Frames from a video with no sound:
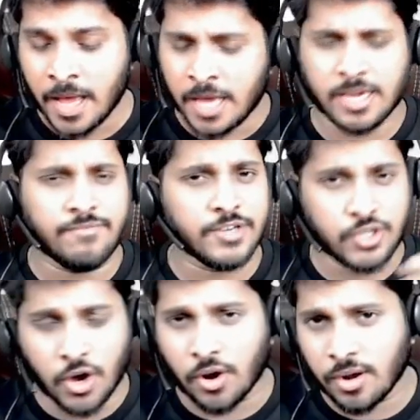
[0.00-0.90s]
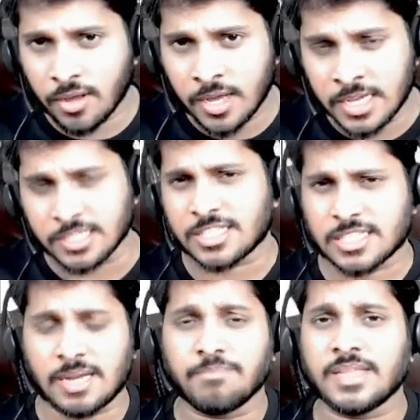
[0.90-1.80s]
If at all,
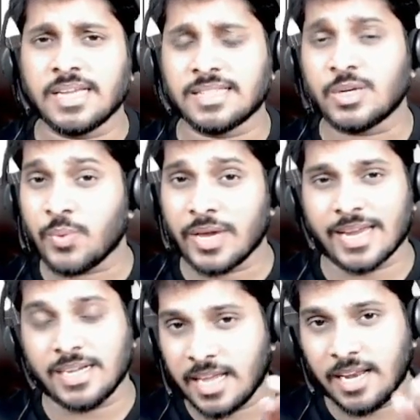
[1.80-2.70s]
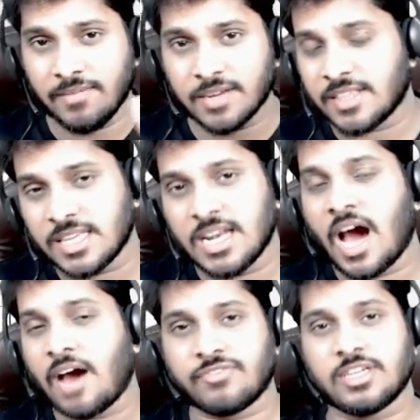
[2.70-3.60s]
something that we can deliver within
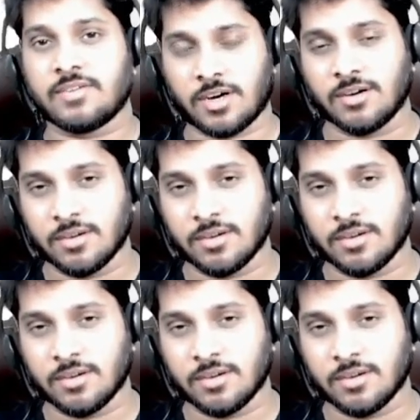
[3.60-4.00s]
half an hour,